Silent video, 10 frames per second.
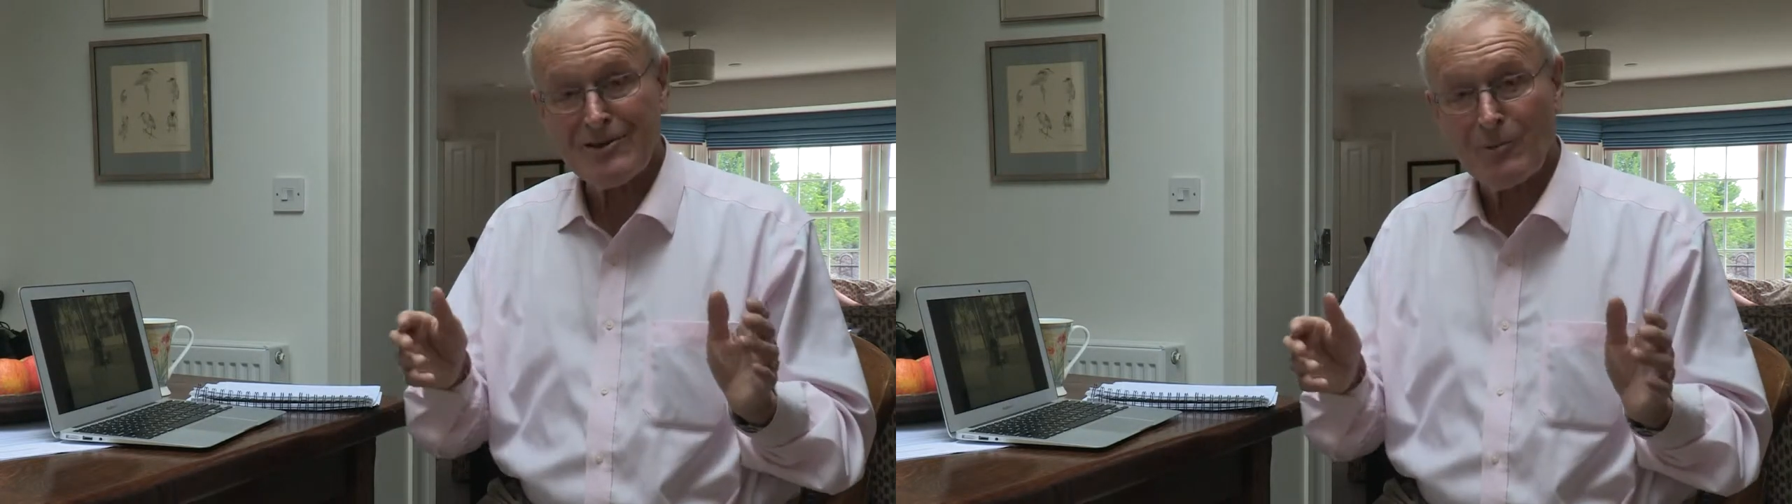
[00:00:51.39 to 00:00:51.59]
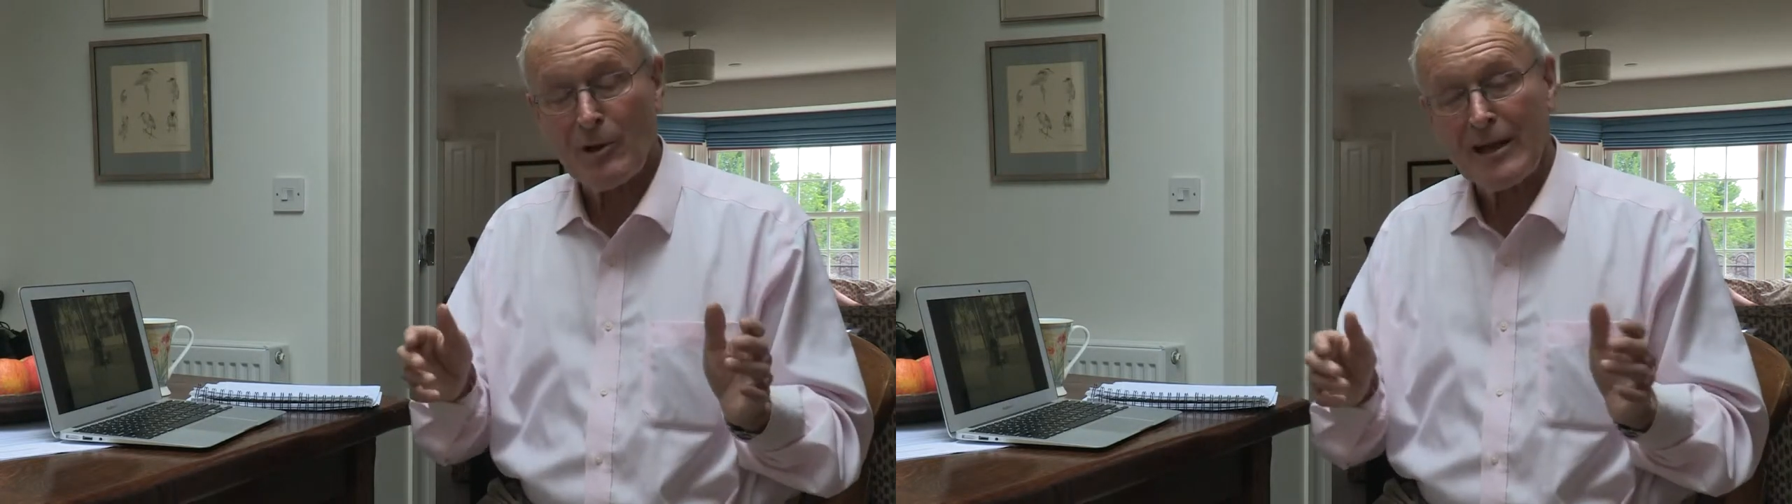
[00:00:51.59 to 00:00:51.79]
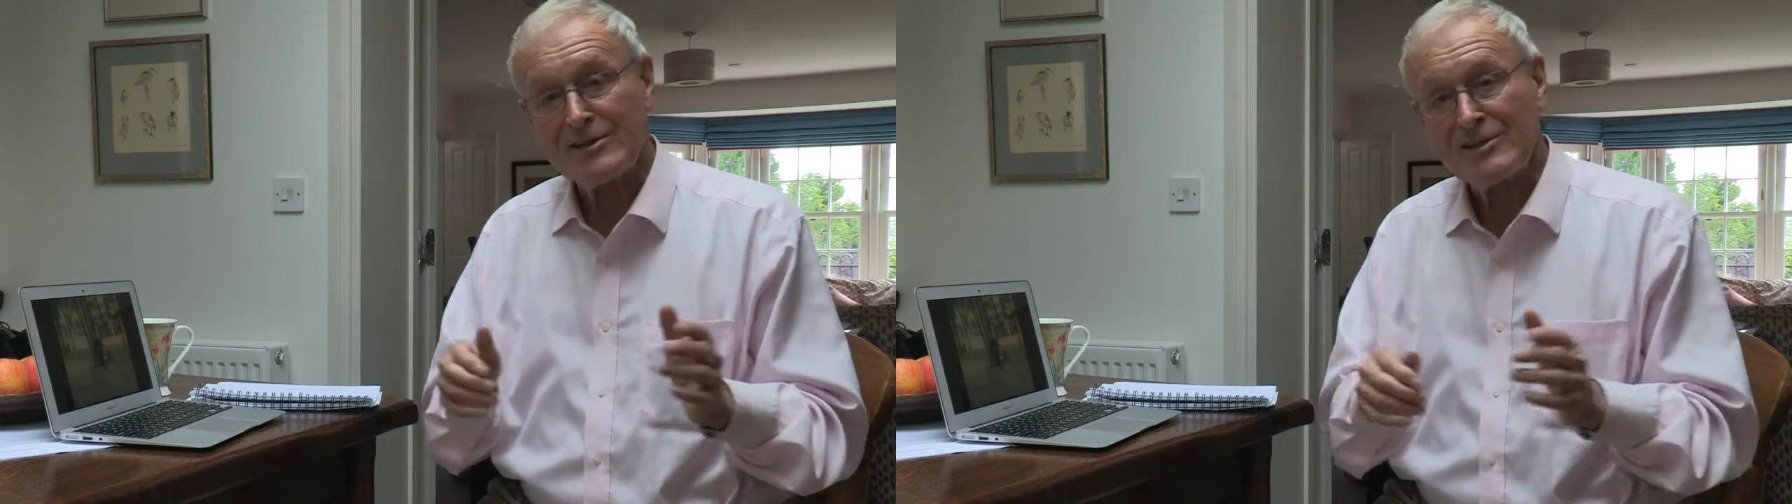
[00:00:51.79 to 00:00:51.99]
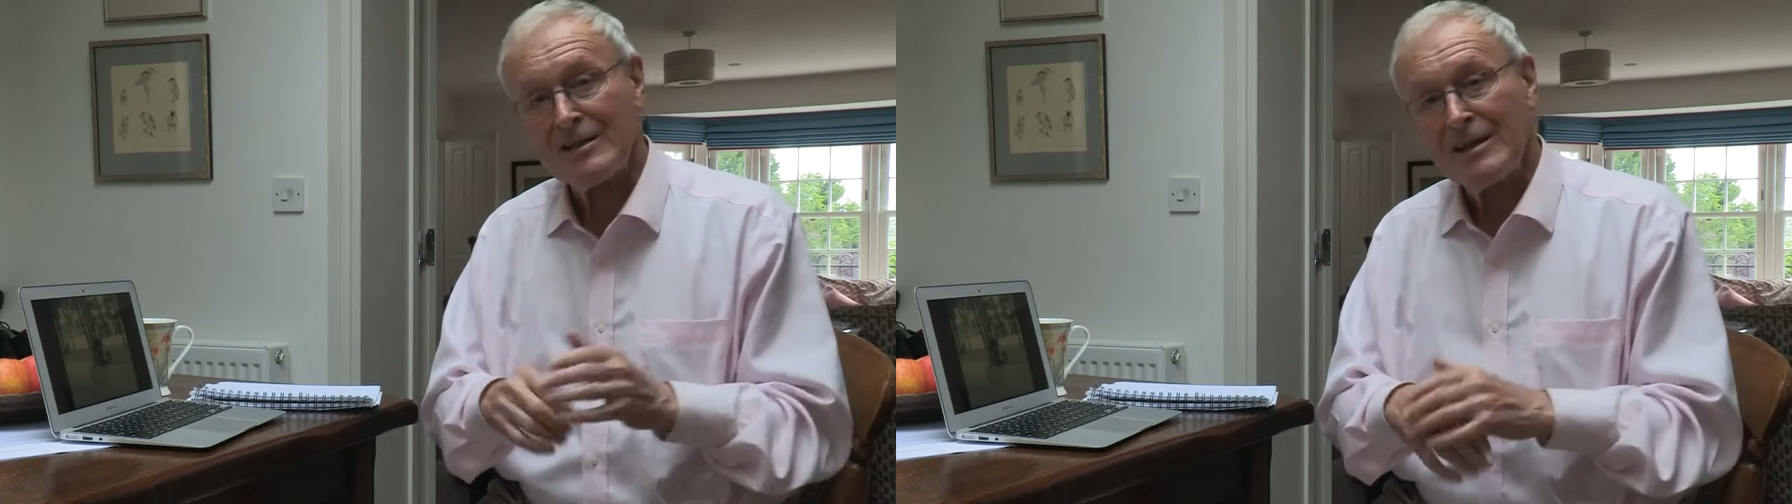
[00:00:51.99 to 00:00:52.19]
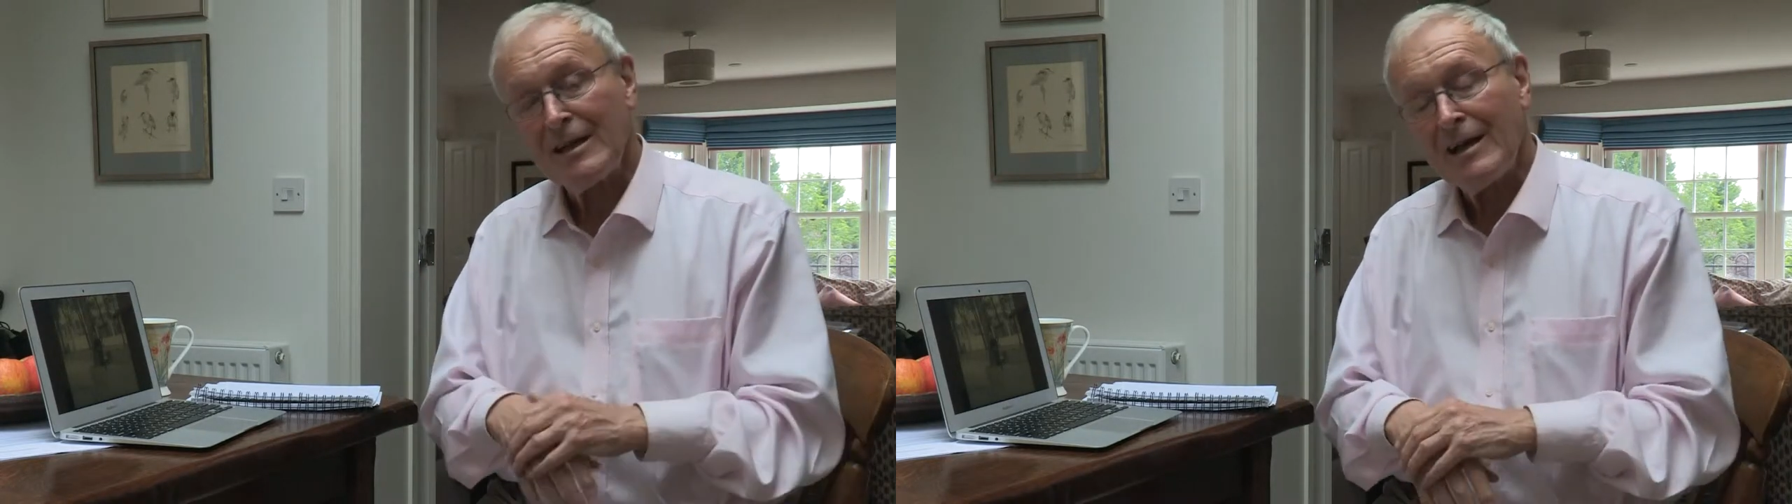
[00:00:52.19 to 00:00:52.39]

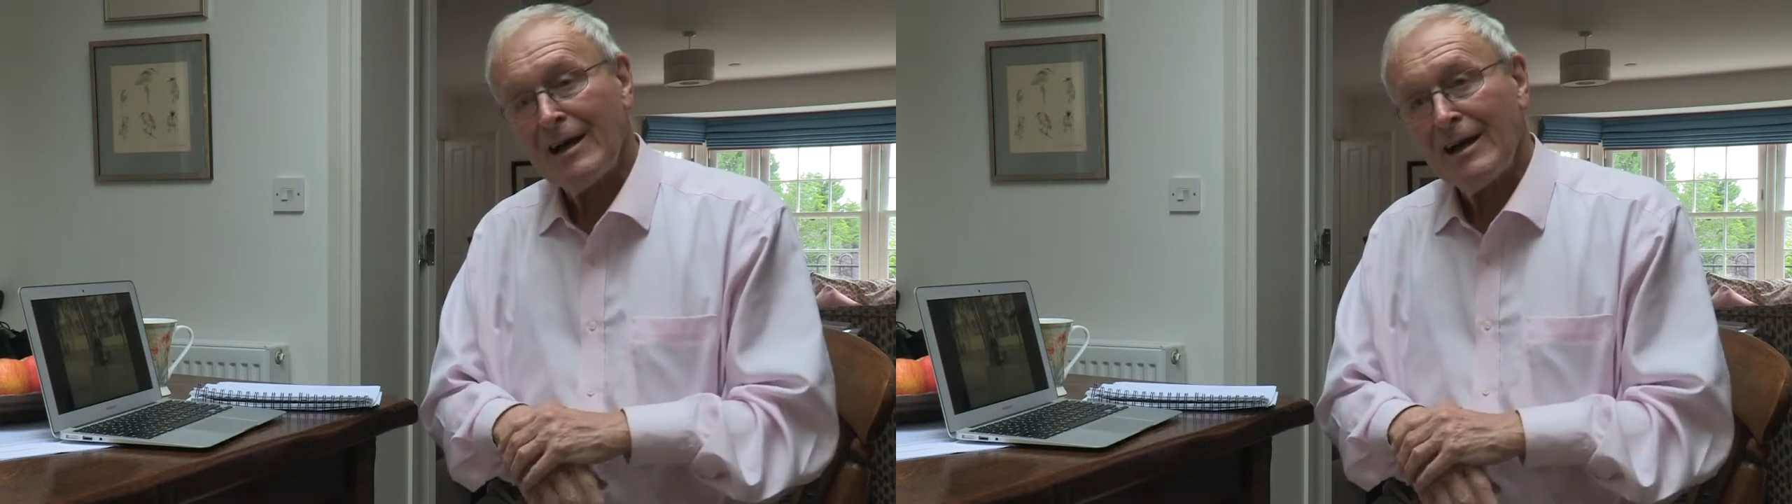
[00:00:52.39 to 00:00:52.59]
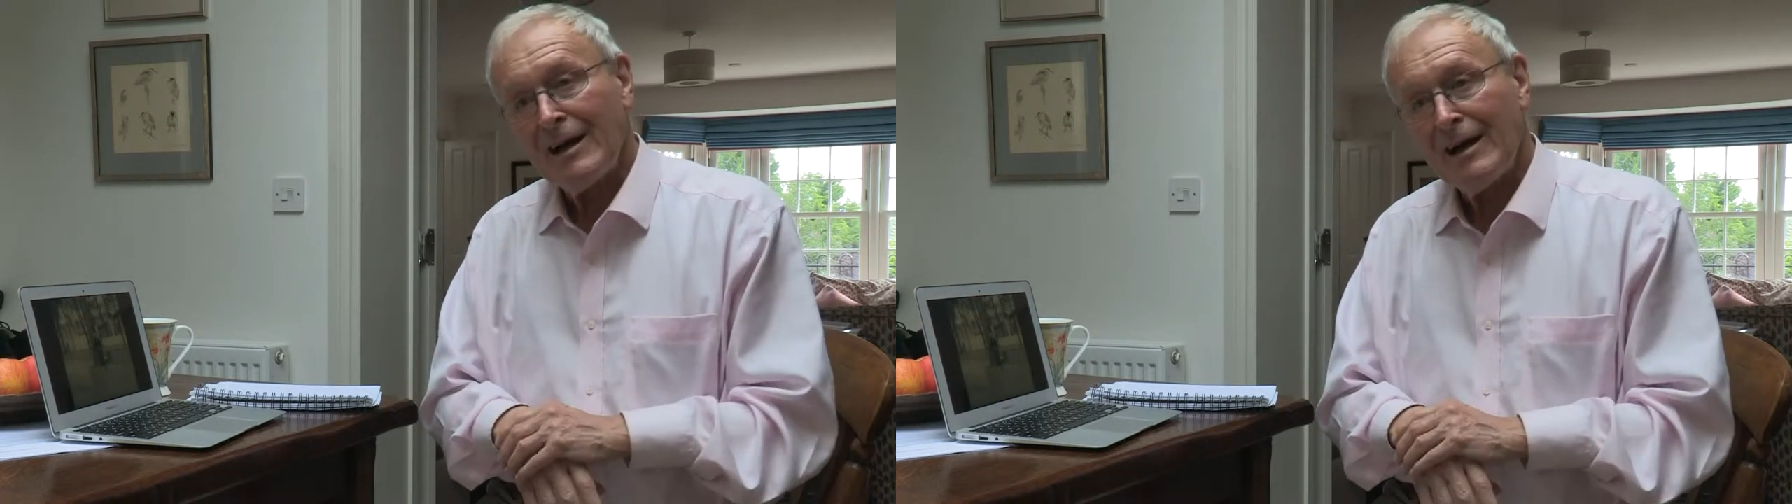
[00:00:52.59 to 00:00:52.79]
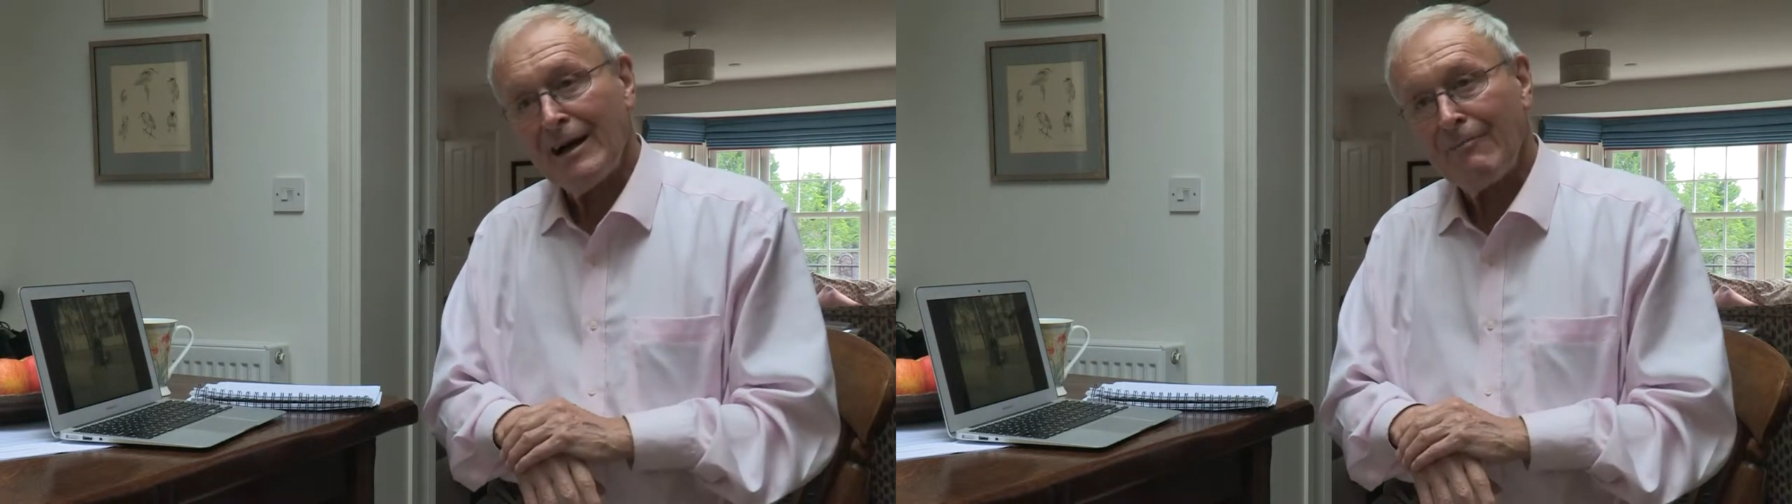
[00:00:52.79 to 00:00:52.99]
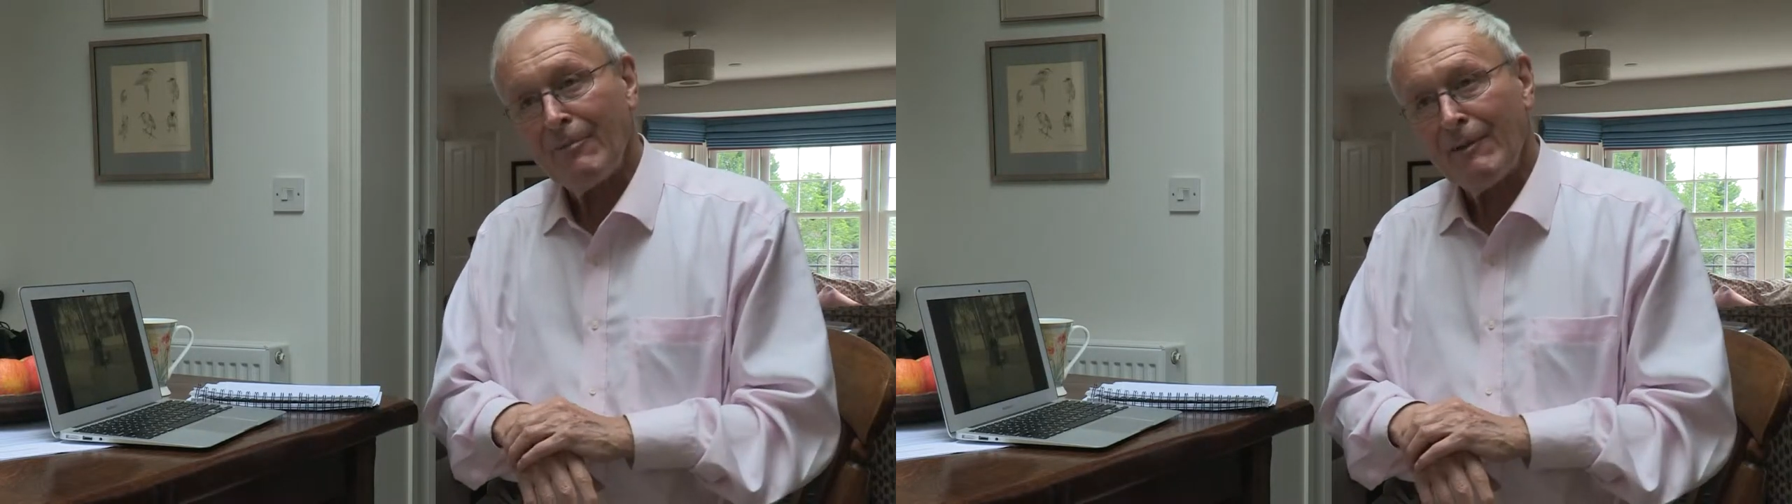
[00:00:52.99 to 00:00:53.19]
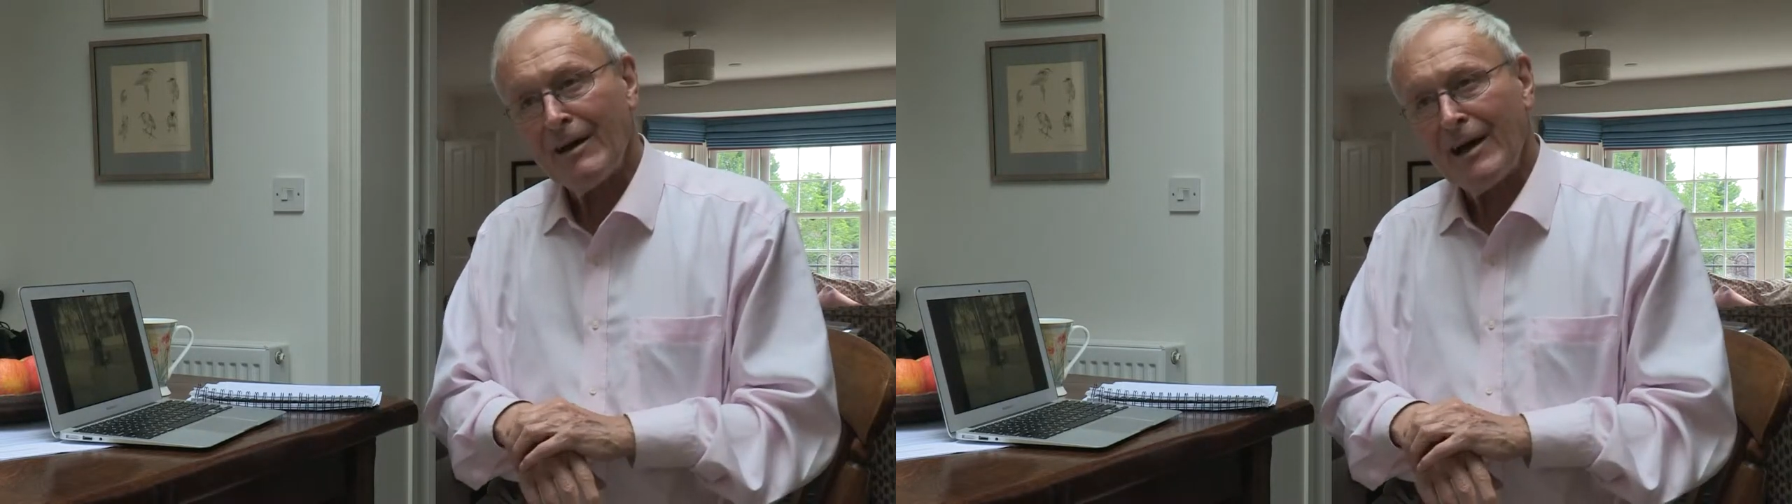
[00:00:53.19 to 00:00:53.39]
compilation um,